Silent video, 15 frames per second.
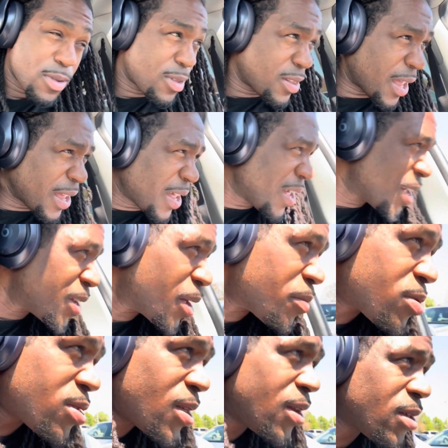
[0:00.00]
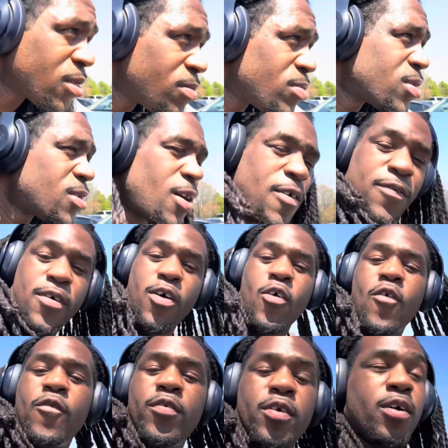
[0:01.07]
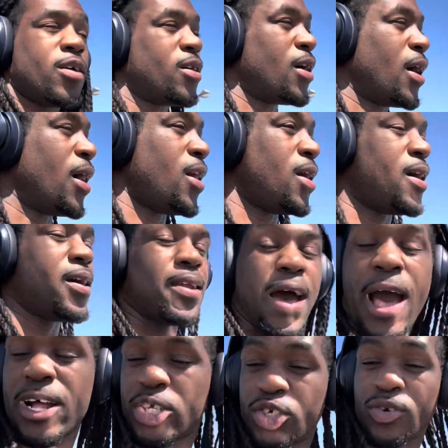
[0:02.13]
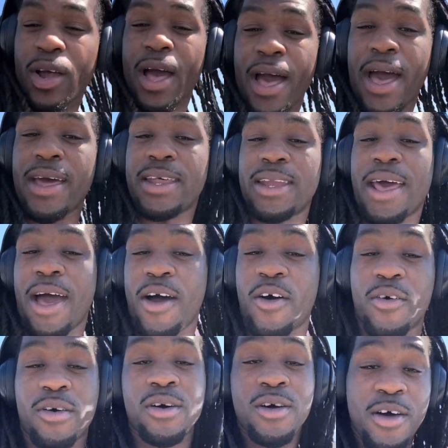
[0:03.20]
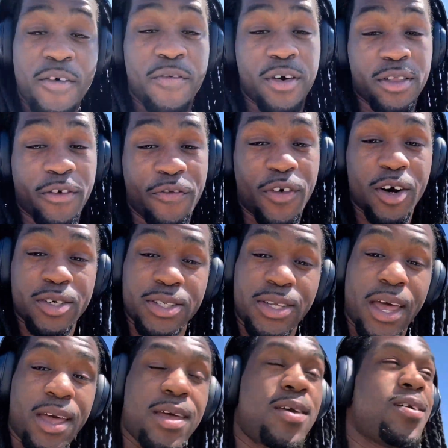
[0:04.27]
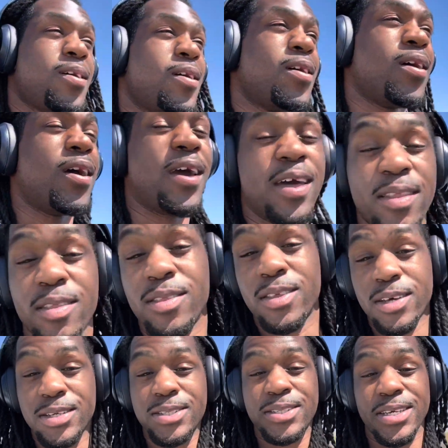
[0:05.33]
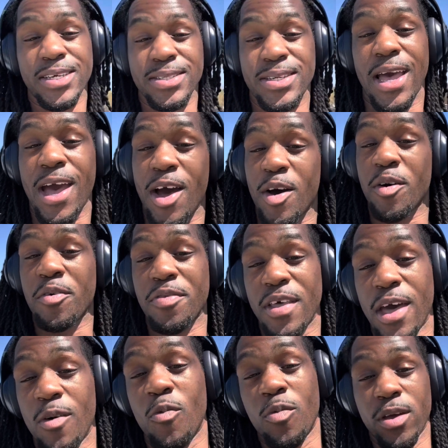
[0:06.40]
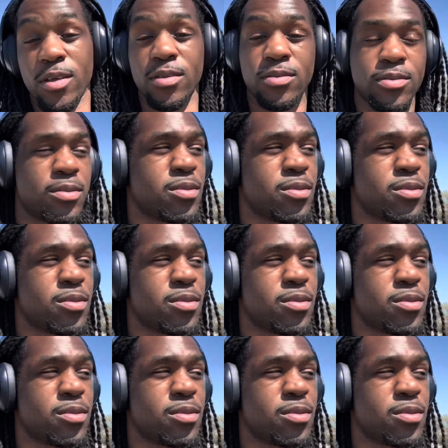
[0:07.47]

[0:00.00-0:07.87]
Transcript: They end up sending some stuff over and I tried it out for the first day. And this is how that went.